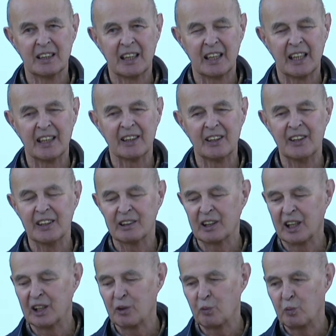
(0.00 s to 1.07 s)
And
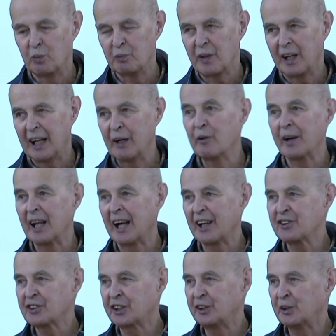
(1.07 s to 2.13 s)
uh, I would
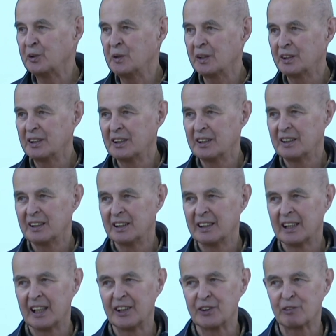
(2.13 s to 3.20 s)
ask you,
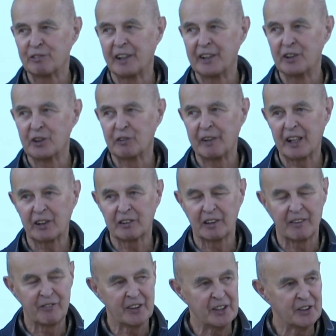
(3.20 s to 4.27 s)
as a writer-director
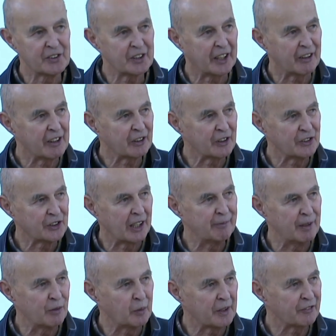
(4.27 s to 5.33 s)
of these characters I've
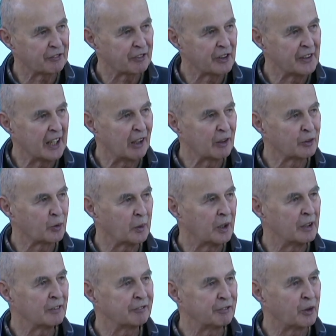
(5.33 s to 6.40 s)
been with for now
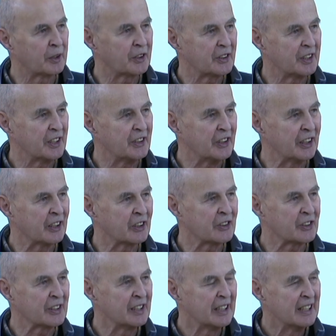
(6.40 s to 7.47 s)
12, 14
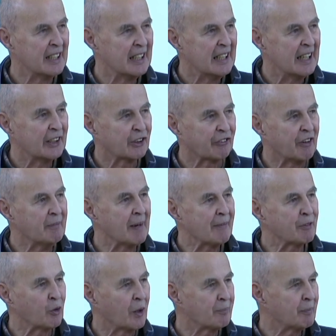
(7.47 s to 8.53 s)
years, to
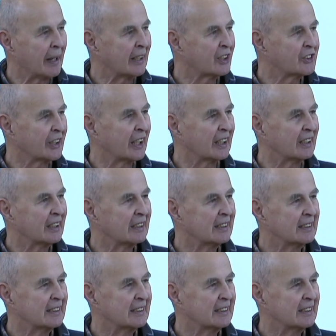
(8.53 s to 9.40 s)
remember what Mike said.